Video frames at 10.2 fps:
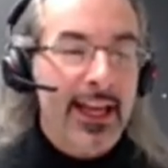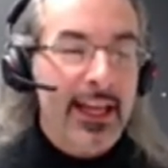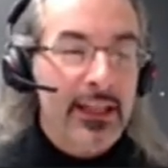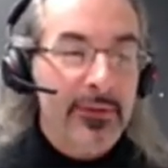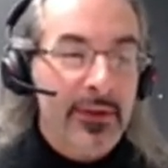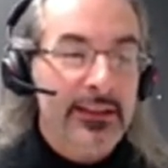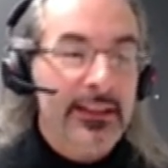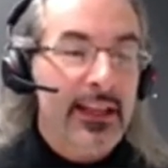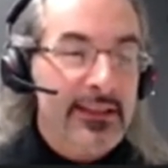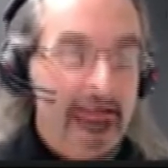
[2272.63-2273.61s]
and in fact
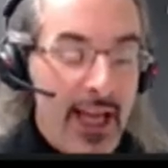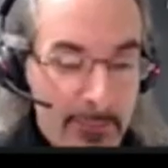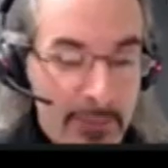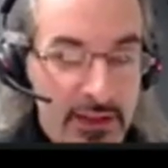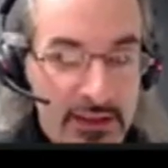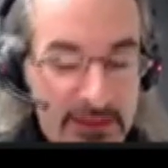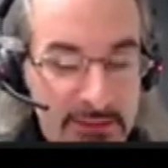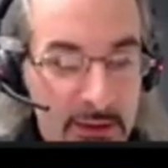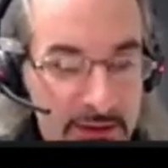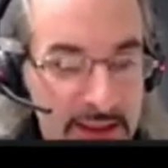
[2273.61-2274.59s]
does happen in
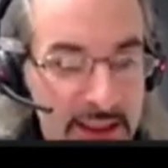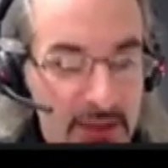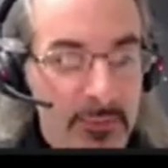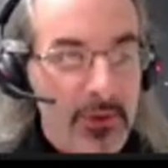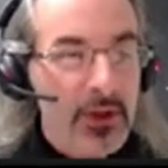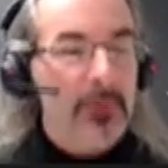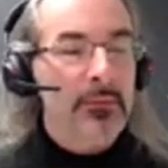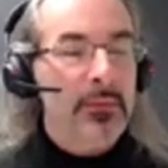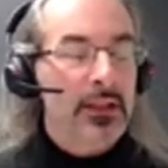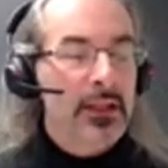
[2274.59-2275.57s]
this particular
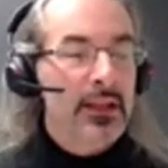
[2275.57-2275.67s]
problem,